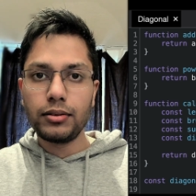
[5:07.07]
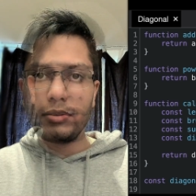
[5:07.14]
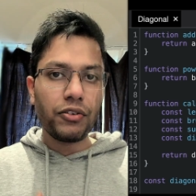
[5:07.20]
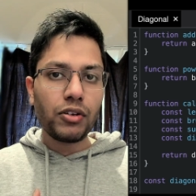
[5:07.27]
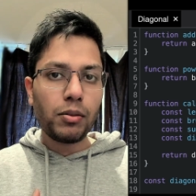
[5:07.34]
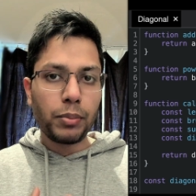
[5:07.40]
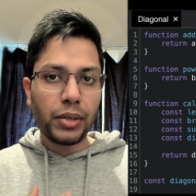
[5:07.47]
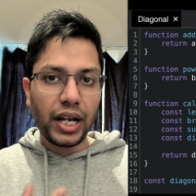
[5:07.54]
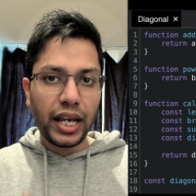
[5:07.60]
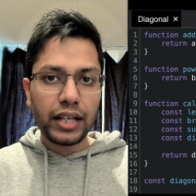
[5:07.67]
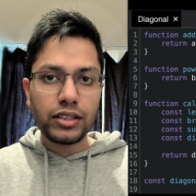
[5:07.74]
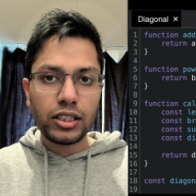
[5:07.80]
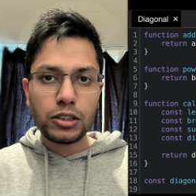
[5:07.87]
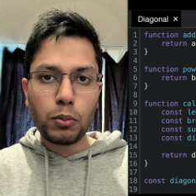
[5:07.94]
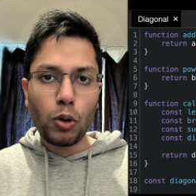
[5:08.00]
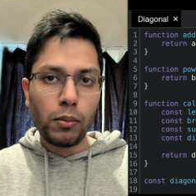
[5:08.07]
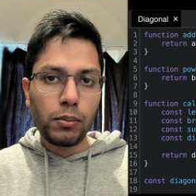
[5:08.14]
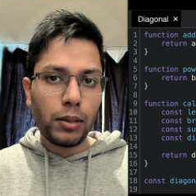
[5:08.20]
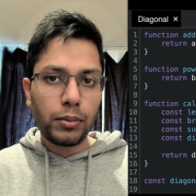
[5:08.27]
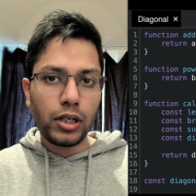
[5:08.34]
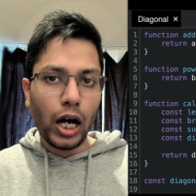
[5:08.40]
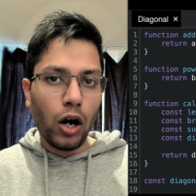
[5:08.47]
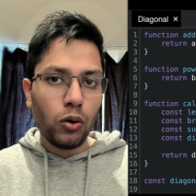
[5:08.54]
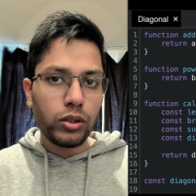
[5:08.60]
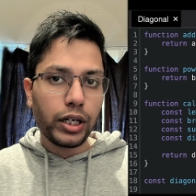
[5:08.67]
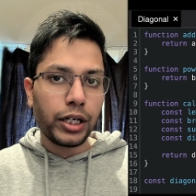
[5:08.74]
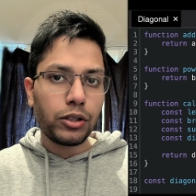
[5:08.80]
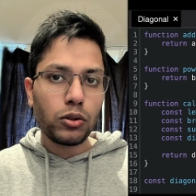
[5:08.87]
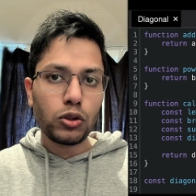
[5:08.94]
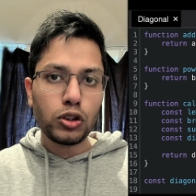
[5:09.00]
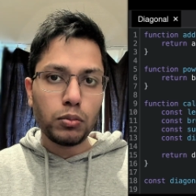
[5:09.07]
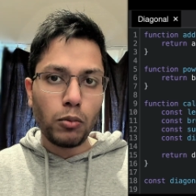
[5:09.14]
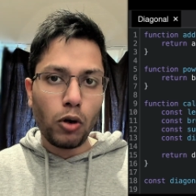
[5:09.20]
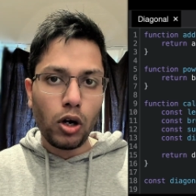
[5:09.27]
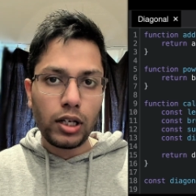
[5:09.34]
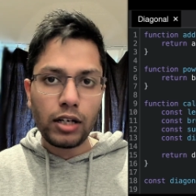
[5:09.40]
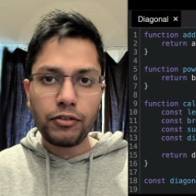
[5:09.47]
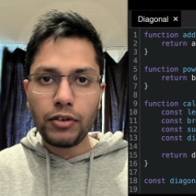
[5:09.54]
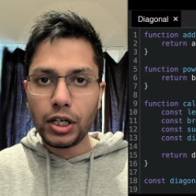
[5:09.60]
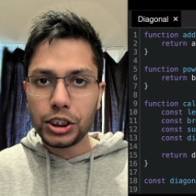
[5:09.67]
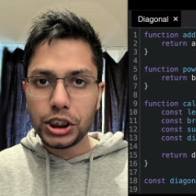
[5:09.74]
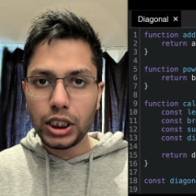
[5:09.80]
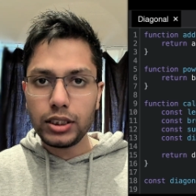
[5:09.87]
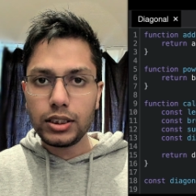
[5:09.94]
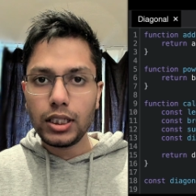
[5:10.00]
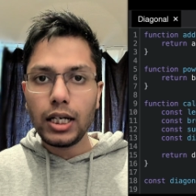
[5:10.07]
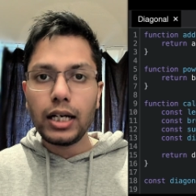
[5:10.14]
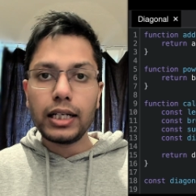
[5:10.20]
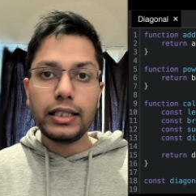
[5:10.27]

We will break this problem down into smaller functions